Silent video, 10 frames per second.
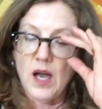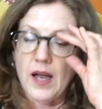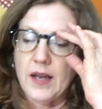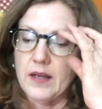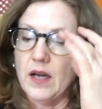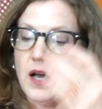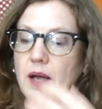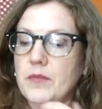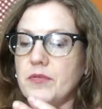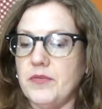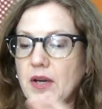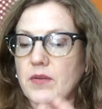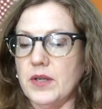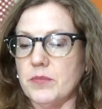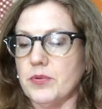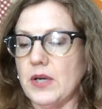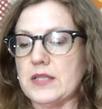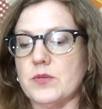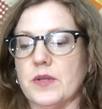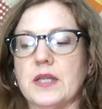I'm very
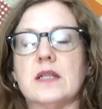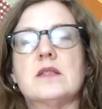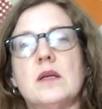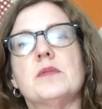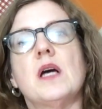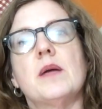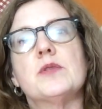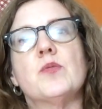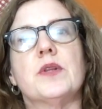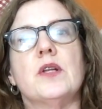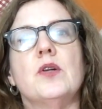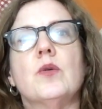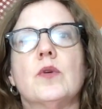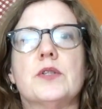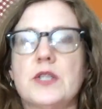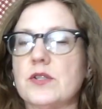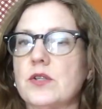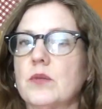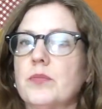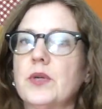impressed with it. Sometimes with the newer
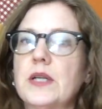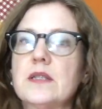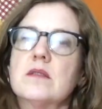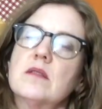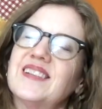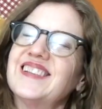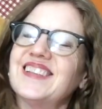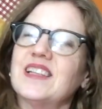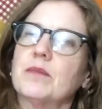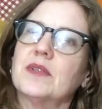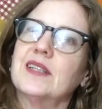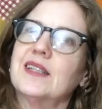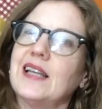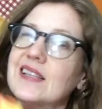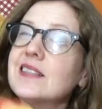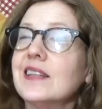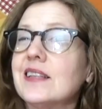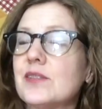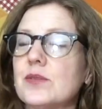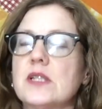digital prints, and I'm guessing
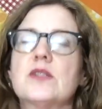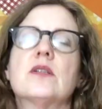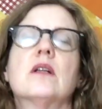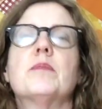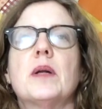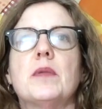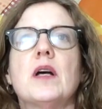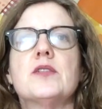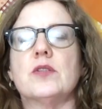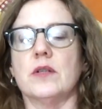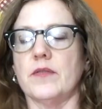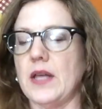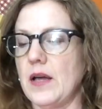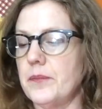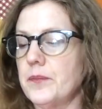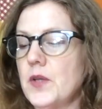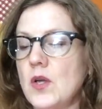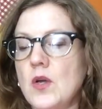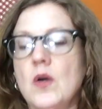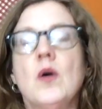these are digital, but I'm not certain of that.
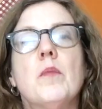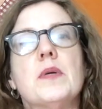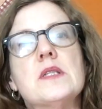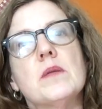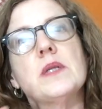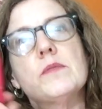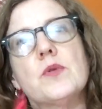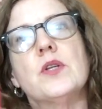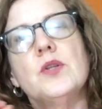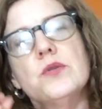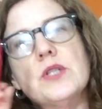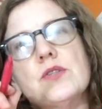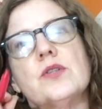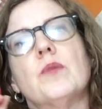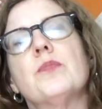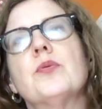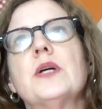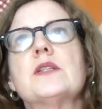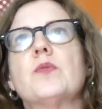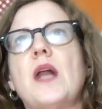But sometimes with the new digital
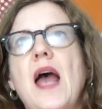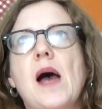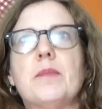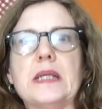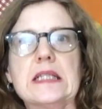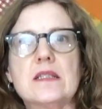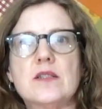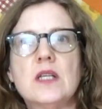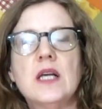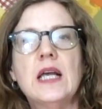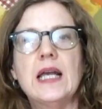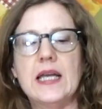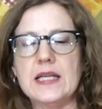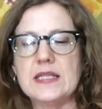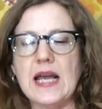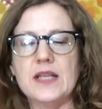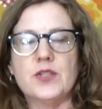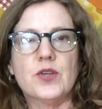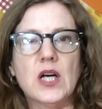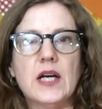prints, what happens is as
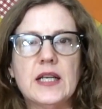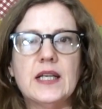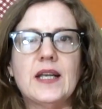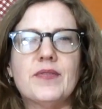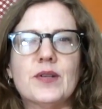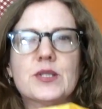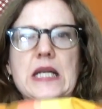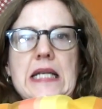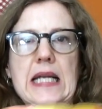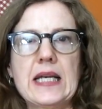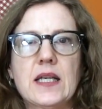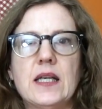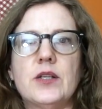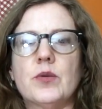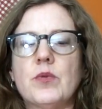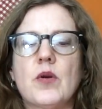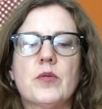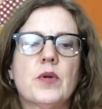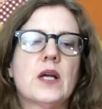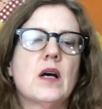you're cutting, if there's a nick in your
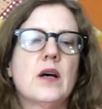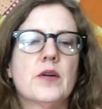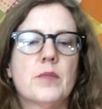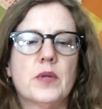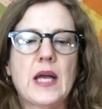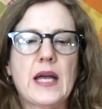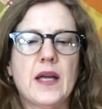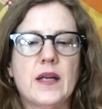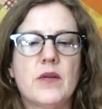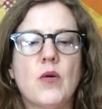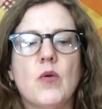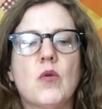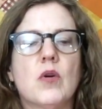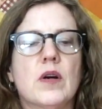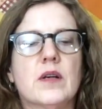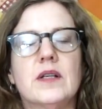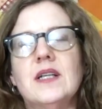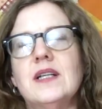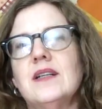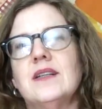rotary cutter blade or
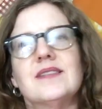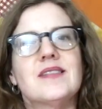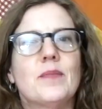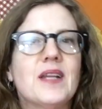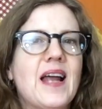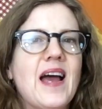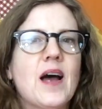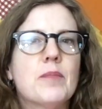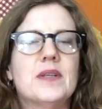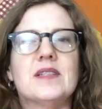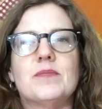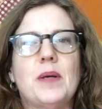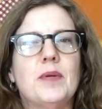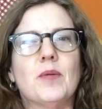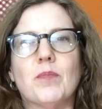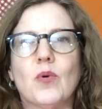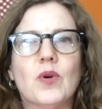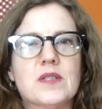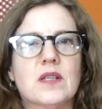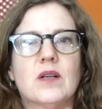something happens, maybe your
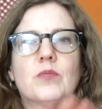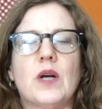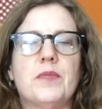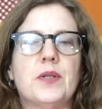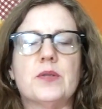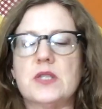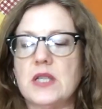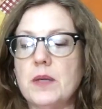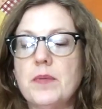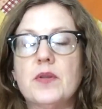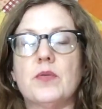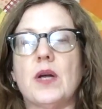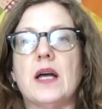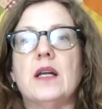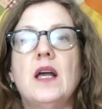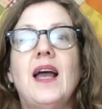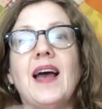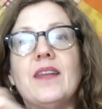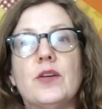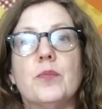board's a little rough and you skip a thread,
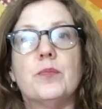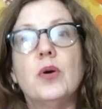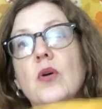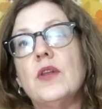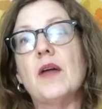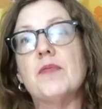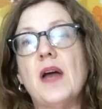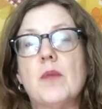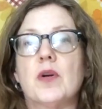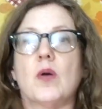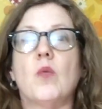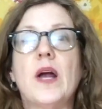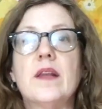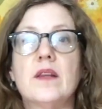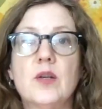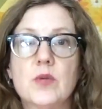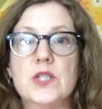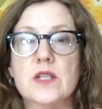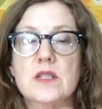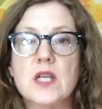and then you pull that fabric away that you were
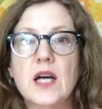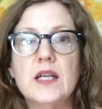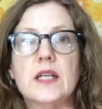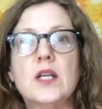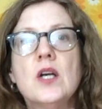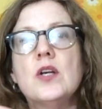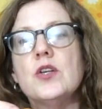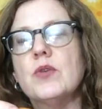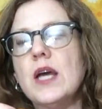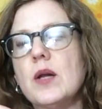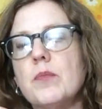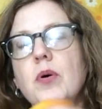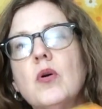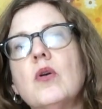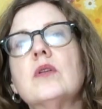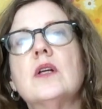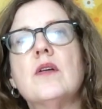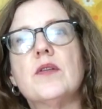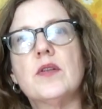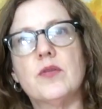just cutting, you get a pulled
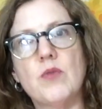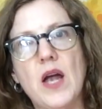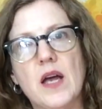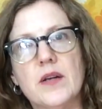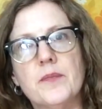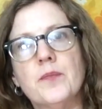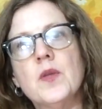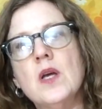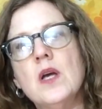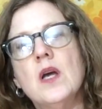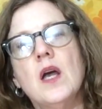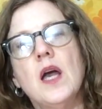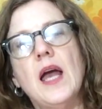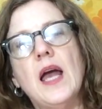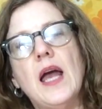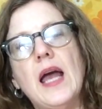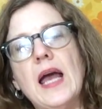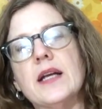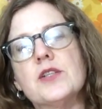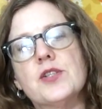thread.
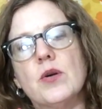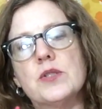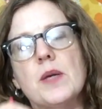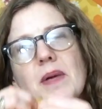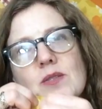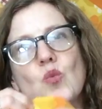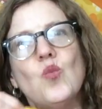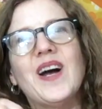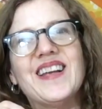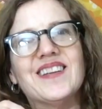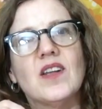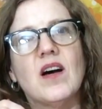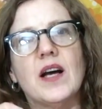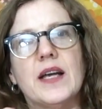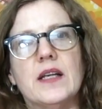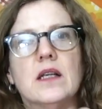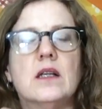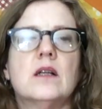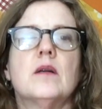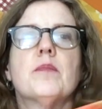And it shows up as a white line
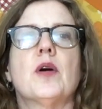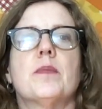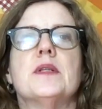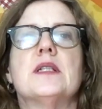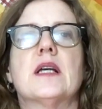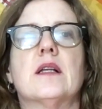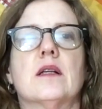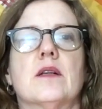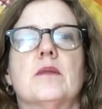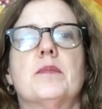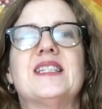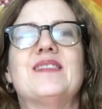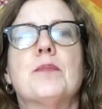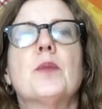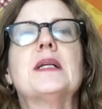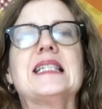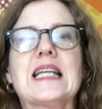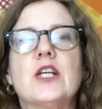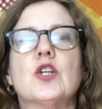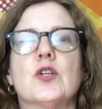perpendicular
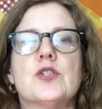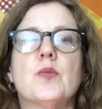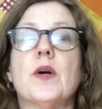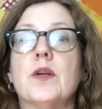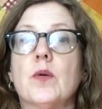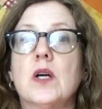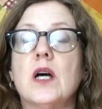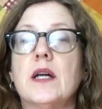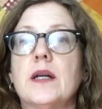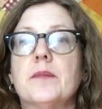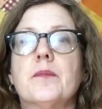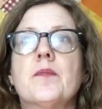to where you were cutting.